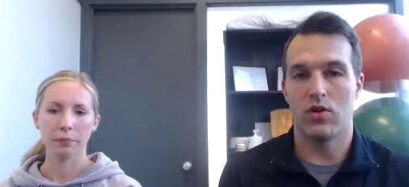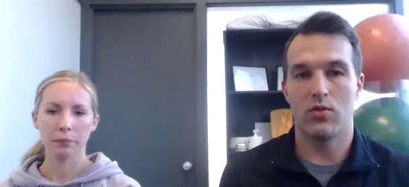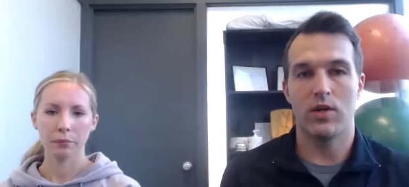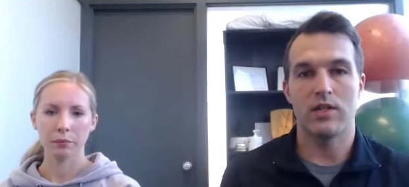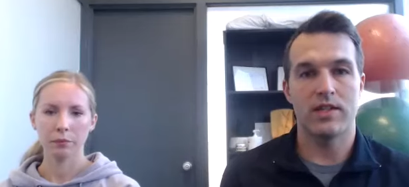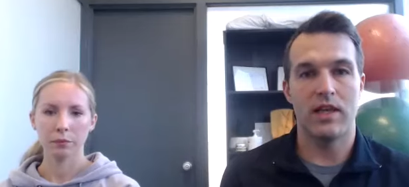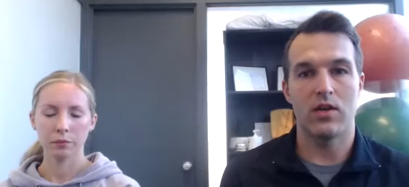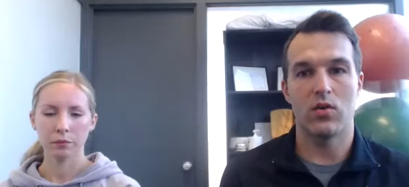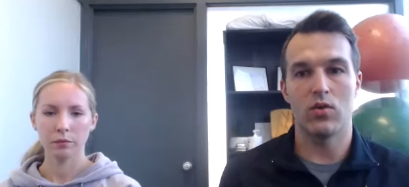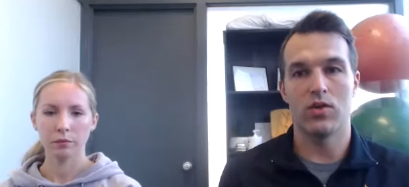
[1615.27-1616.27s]
Speaker 1: are all the ways to get a
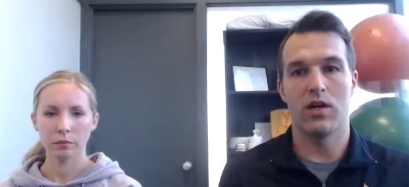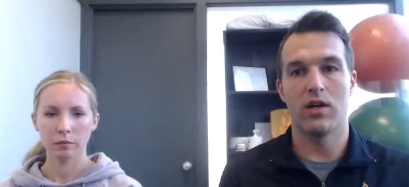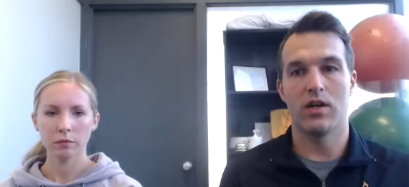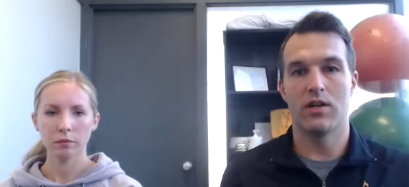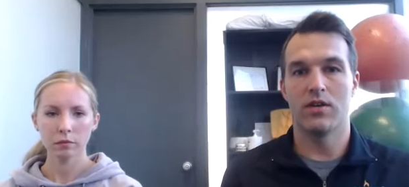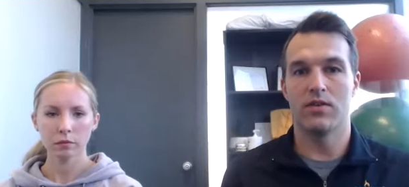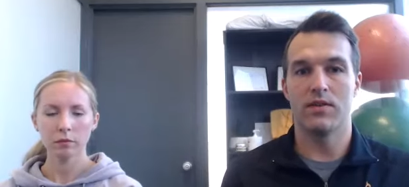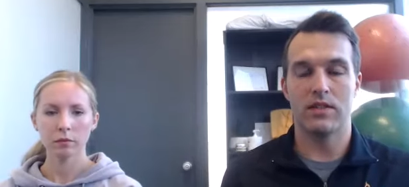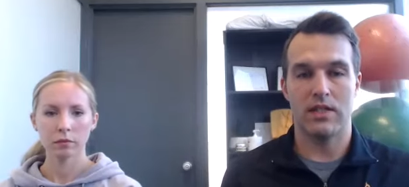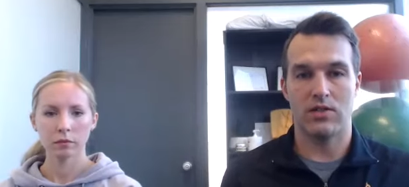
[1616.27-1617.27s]
hold of
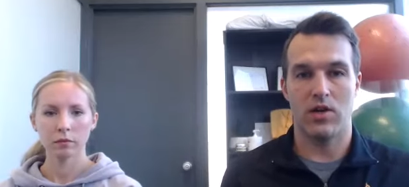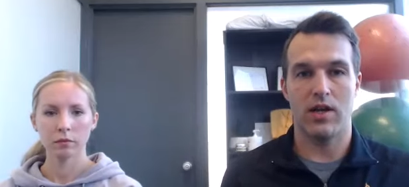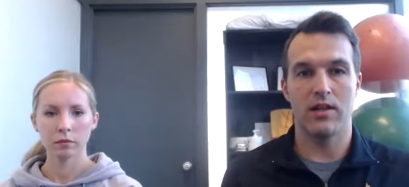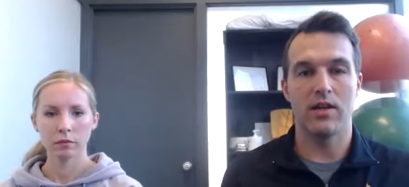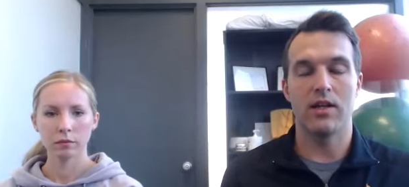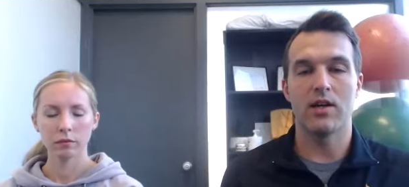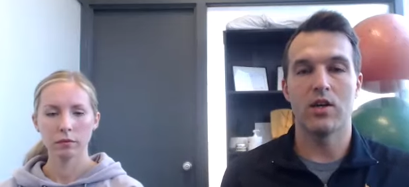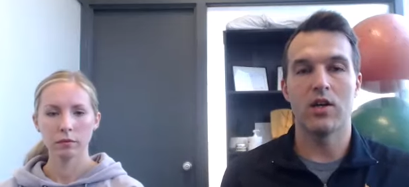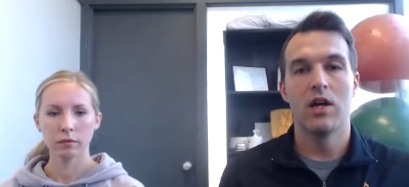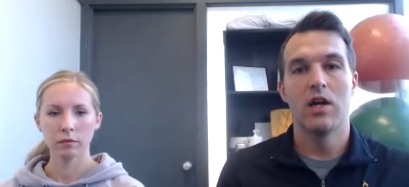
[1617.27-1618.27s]
Dr. Hayley
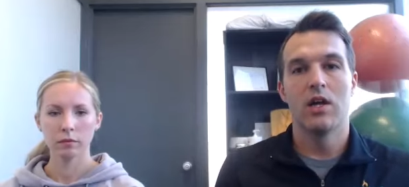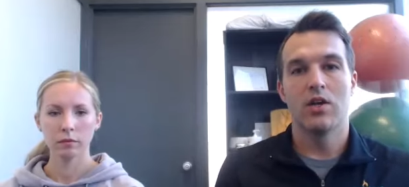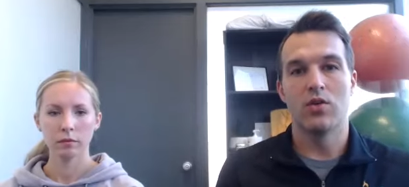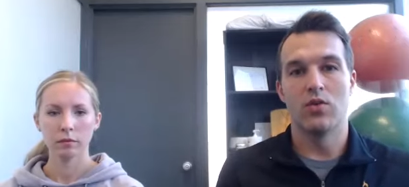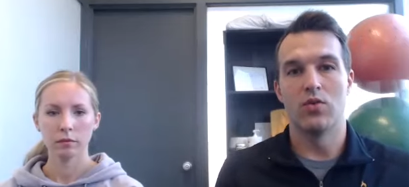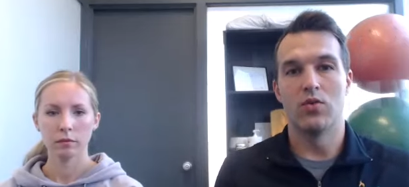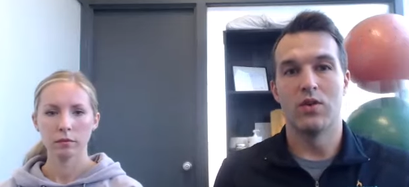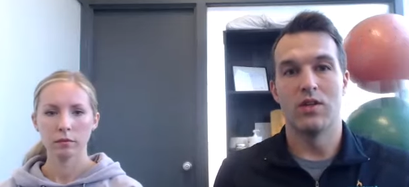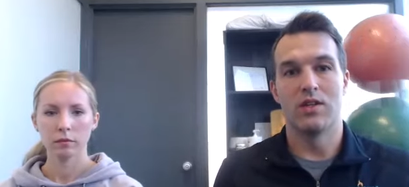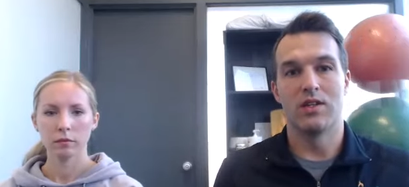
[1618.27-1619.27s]
here, who
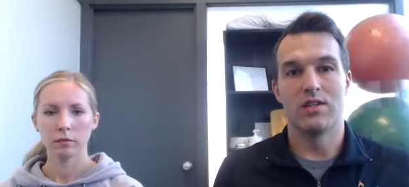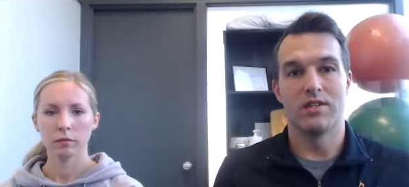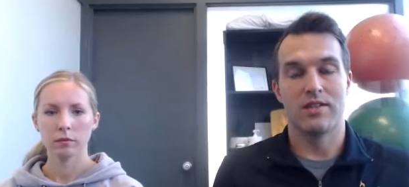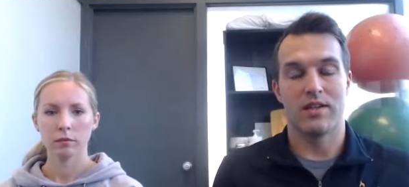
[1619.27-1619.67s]
is,